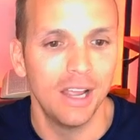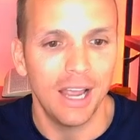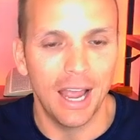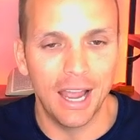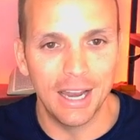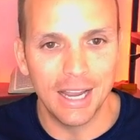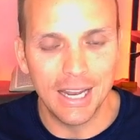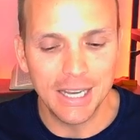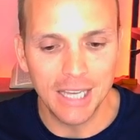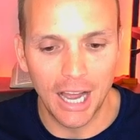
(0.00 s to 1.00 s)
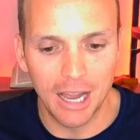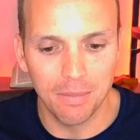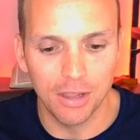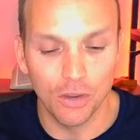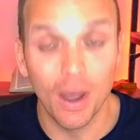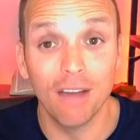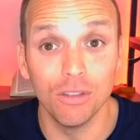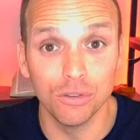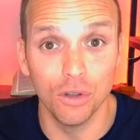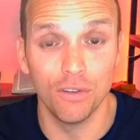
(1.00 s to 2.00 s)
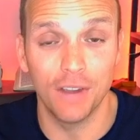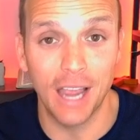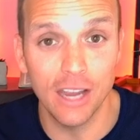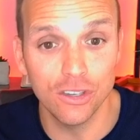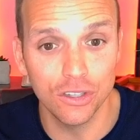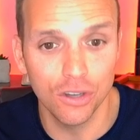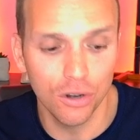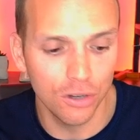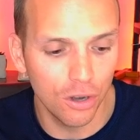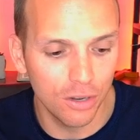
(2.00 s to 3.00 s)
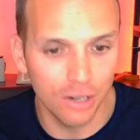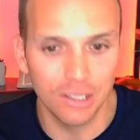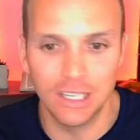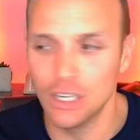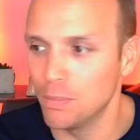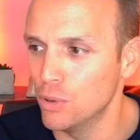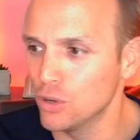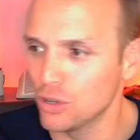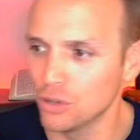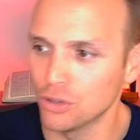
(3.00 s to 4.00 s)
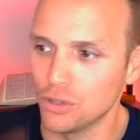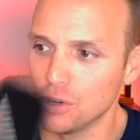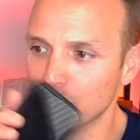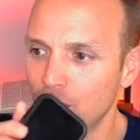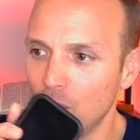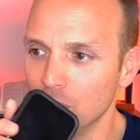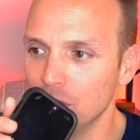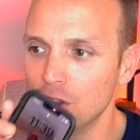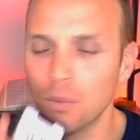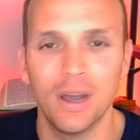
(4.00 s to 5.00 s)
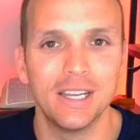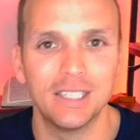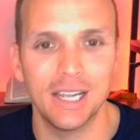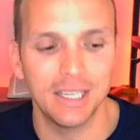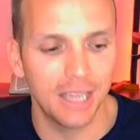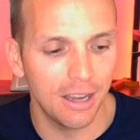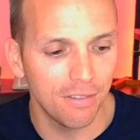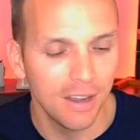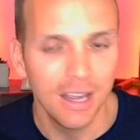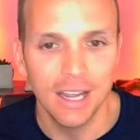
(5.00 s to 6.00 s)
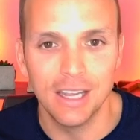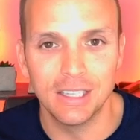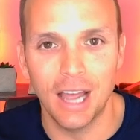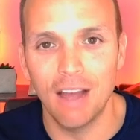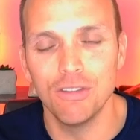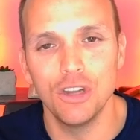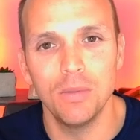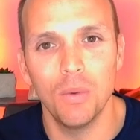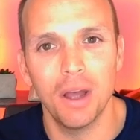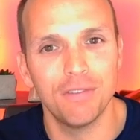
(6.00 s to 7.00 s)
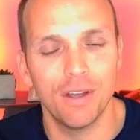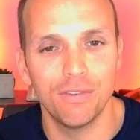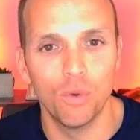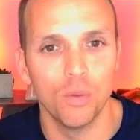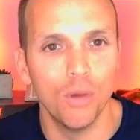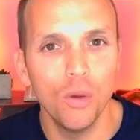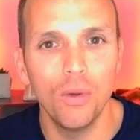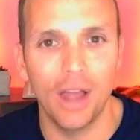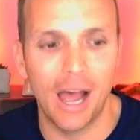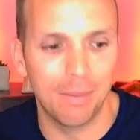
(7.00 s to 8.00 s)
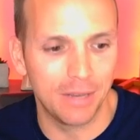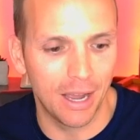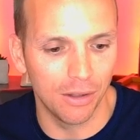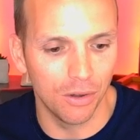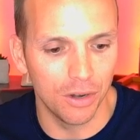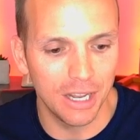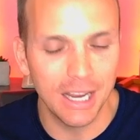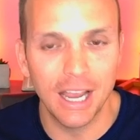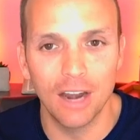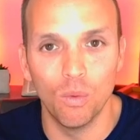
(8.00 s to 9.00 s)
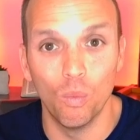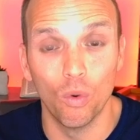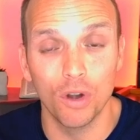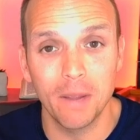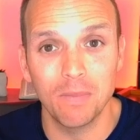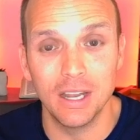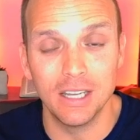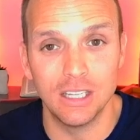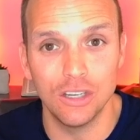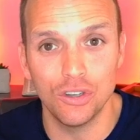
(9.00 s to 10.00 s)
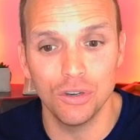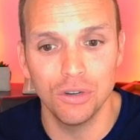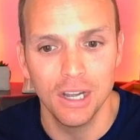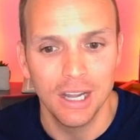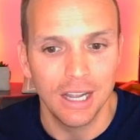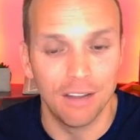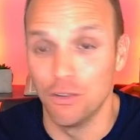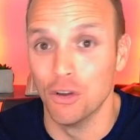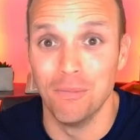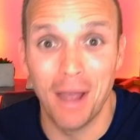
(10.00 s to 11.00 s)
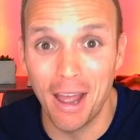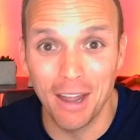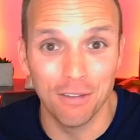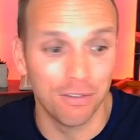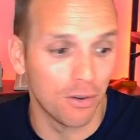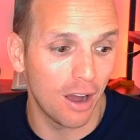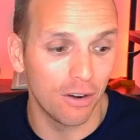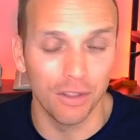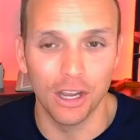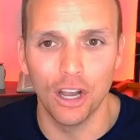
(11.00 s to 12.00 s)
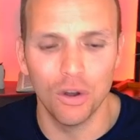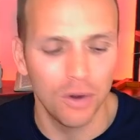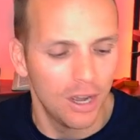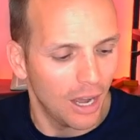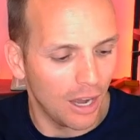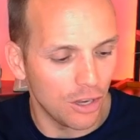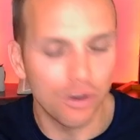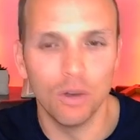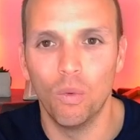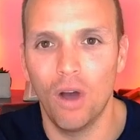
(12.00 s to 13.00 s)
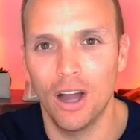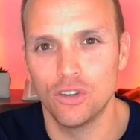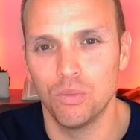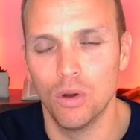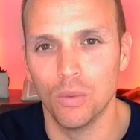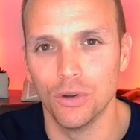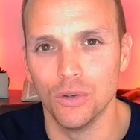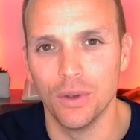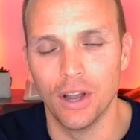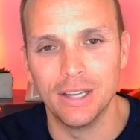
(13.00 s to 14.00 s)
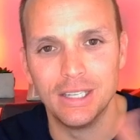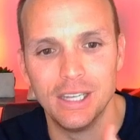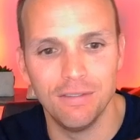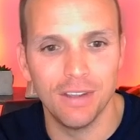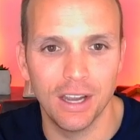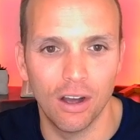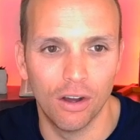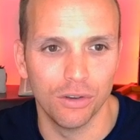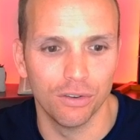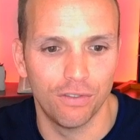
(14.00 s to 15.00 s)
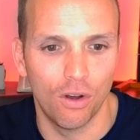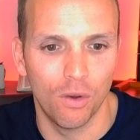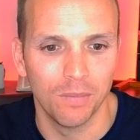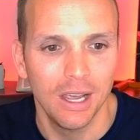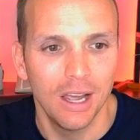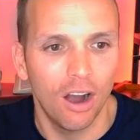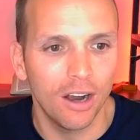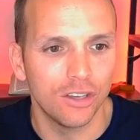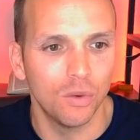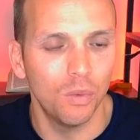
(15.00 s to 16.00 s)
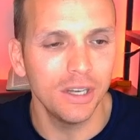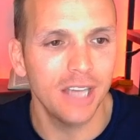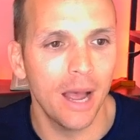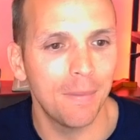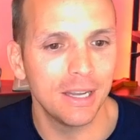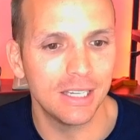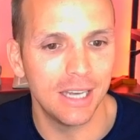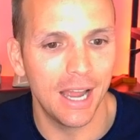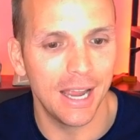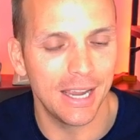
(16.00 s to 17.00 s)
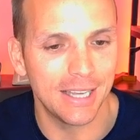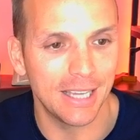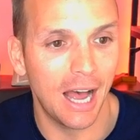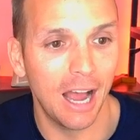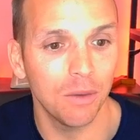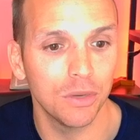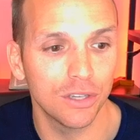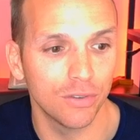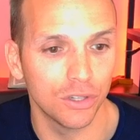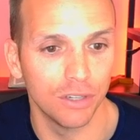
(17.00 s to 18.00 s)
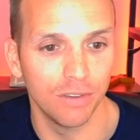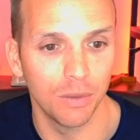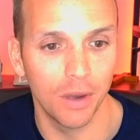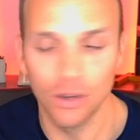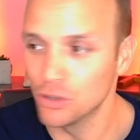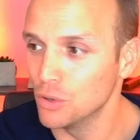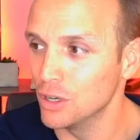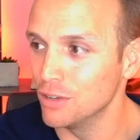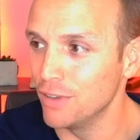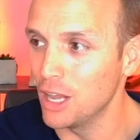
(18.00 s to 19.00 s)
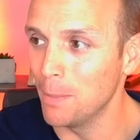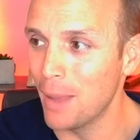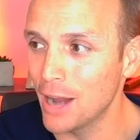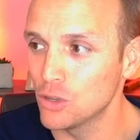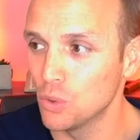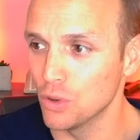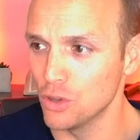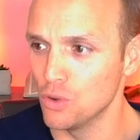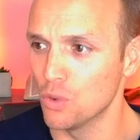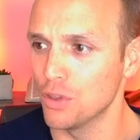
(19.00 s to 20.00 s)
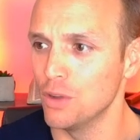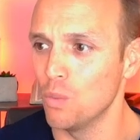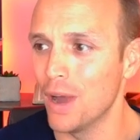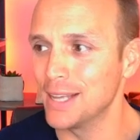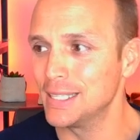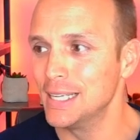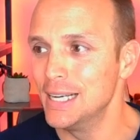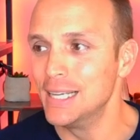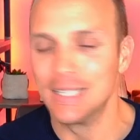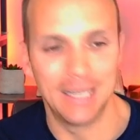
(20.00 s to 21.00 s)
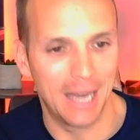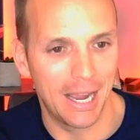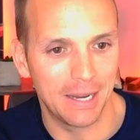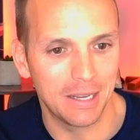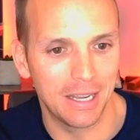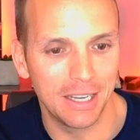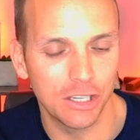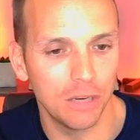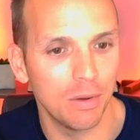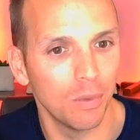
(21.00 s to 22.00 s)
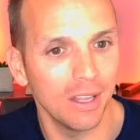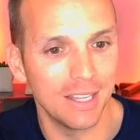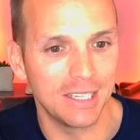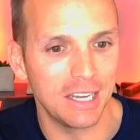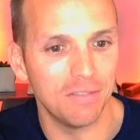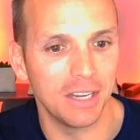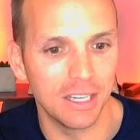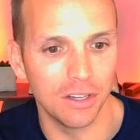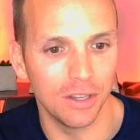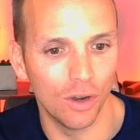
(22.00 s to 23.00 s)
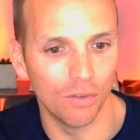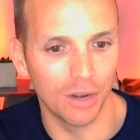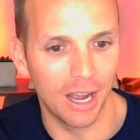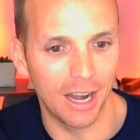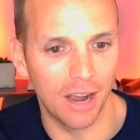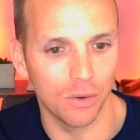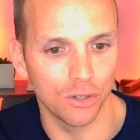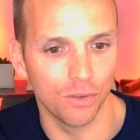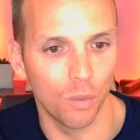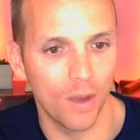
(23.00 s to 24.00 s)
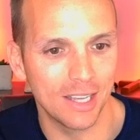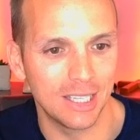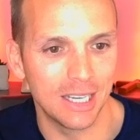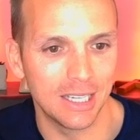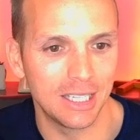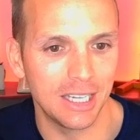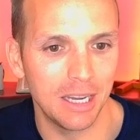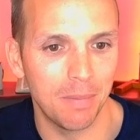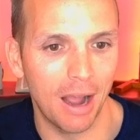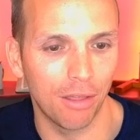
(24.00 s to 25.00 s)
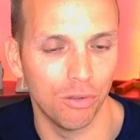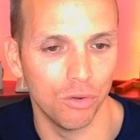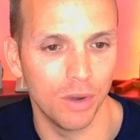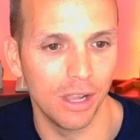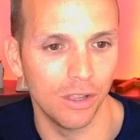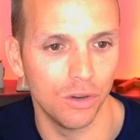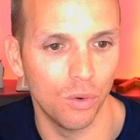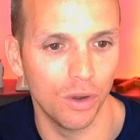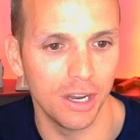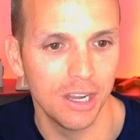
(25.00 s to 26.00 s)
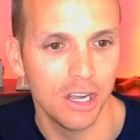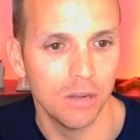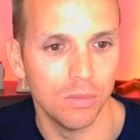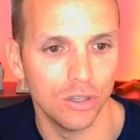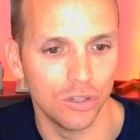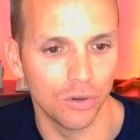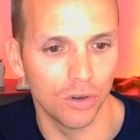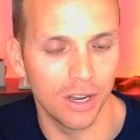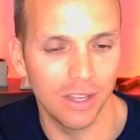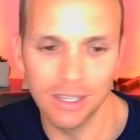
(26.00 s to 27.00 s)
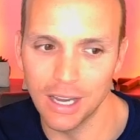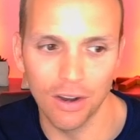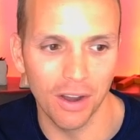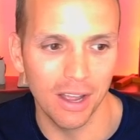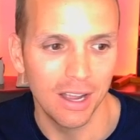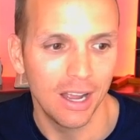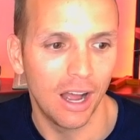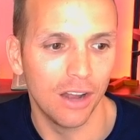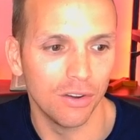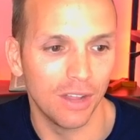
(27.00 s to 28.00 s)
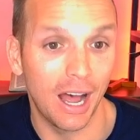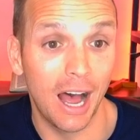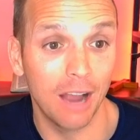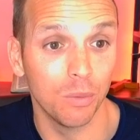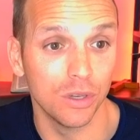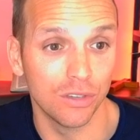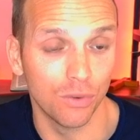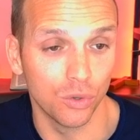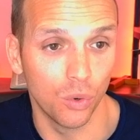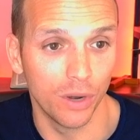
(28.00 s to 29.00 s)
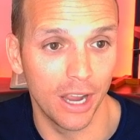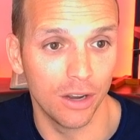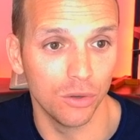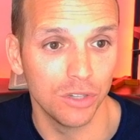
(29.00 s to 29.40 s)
And anytime that you have those notifications turned on, it'll send a push alert to your phone. Another way to stay safe is to have the WYFF4 mobile app downloaded. Any kind of warning that is issued, if you're in bed, if you're out on the go, uh, you can watch what we're doing on TV on your phone. All right, so what's happening today is a high risk for severe weather is going to develop back toward the north and west tonight. Uh, it's going to be really this evening into the overnight hours for West Tennessee, back through Illinois, Missouri, this area under the high risk for tornadoes.